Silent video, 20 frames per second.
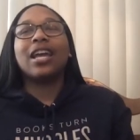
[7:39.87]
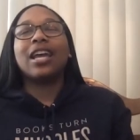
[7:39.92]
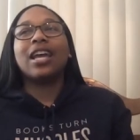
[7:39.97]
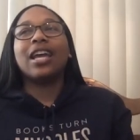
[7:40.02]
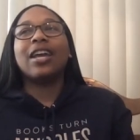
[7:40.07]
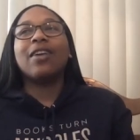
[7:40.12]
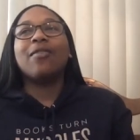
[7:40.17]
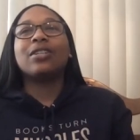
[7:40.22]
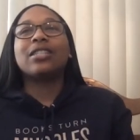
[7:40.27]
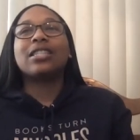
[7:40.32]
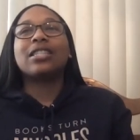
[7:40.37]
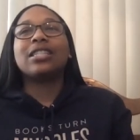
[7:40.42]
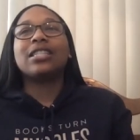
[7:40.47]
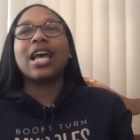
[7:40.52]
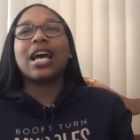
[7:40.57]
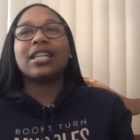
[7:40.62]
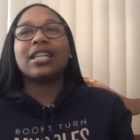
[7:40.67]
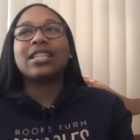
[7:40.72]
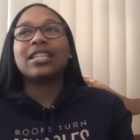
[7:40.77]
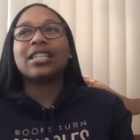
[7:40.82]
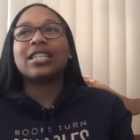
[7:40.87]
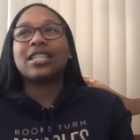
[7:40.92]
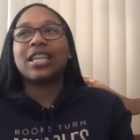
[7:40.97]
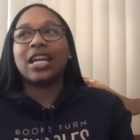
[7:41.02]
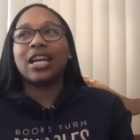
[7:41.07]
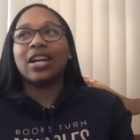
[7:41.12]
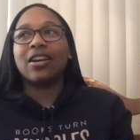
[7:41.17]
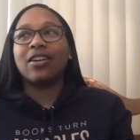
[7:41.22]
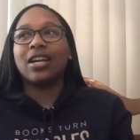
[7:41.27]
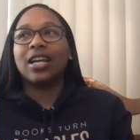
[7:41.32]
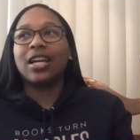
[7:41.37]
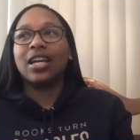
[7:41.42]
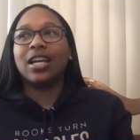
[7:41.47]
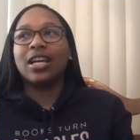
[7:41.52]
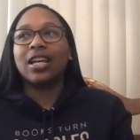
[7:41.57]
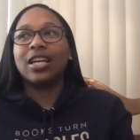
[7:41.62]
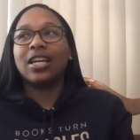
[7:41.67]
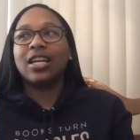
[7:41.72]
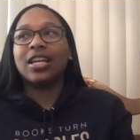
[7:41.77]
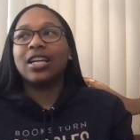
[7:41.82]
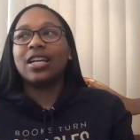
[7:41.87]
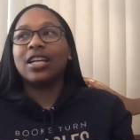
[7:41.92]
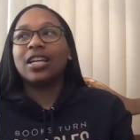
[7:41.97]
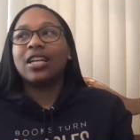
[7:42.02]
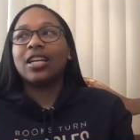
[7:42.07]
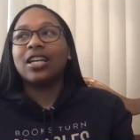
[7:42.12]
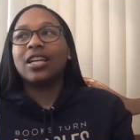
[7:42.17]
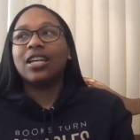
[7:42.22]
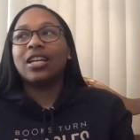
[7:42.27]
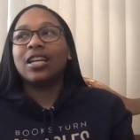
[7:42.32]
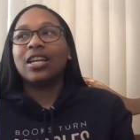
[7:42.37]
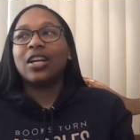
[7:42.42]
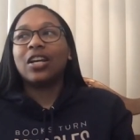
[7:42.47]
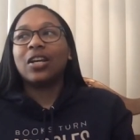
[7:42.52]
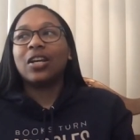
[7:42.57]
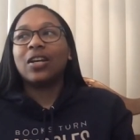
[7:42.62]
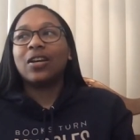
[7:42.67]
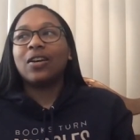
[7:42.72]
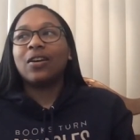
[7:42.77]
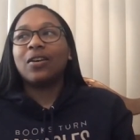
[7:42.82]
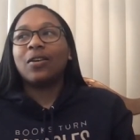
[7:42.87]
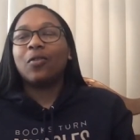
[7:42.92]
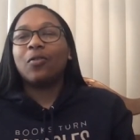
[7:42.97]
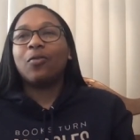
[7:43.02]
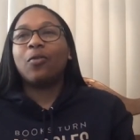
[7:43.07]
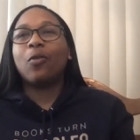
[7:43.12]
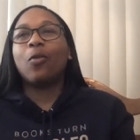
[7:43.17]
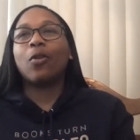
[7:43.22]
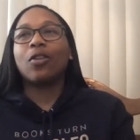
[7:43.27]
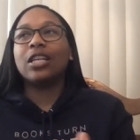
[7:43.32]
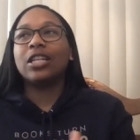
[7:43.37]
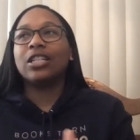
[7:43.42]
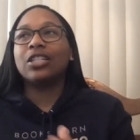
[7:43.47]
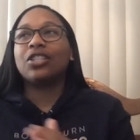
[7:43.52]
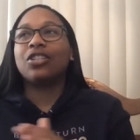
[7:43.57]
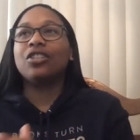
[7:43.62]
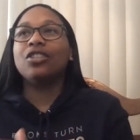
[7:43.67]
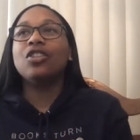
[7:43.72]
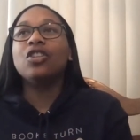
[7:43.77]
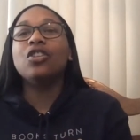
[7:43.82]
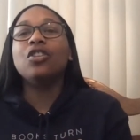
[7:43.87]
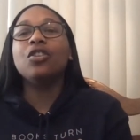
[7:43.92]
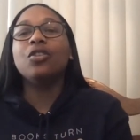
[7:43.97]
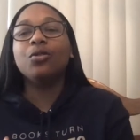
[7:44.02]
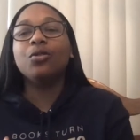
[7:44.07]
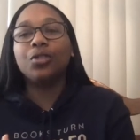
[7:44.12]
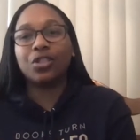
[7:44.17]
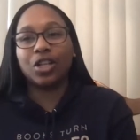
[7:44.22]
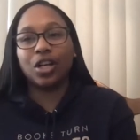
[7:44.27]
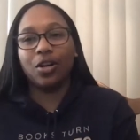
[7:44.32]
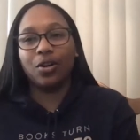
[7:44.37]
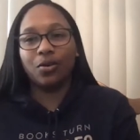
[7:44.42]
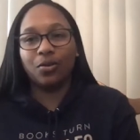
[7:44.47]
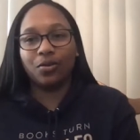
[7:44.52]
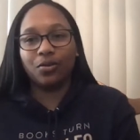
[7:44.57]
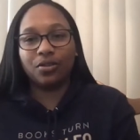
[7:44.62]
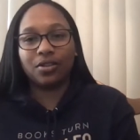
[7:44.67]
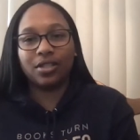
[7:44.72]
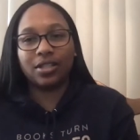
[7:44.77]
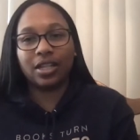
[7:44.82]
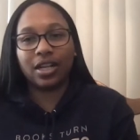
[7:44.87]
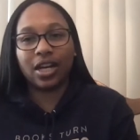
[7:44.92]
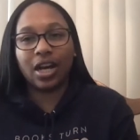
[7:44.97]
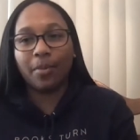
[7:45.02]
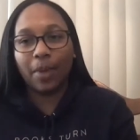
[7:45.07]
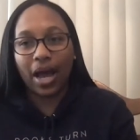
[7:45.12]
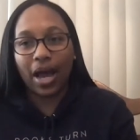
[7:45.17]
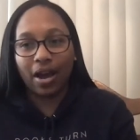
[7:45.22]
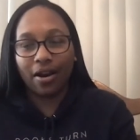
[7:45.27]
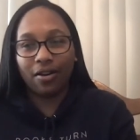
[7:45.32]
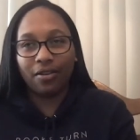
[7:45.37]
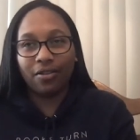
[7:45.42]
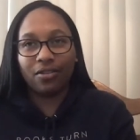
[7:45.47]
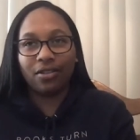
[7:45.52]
it was necessary for these new shows to come out.